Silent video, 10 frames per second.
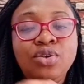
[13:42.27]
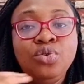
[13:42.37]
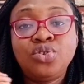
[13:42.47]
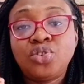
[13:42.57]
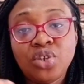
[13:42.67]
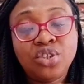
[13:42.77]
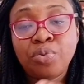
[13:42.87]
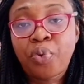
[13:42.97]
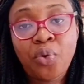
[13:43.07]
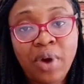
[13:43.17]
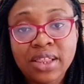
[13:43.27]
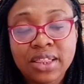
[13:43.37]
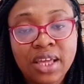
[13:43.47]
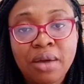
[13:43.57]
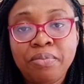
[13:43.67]
such a pro
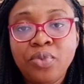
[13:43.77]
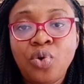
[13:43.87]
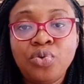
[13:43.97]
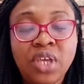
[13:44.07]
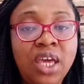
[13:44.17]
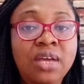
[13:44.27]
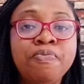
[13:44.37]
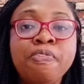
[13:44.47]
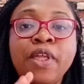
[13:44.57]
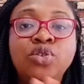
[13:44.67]
at them. Okay,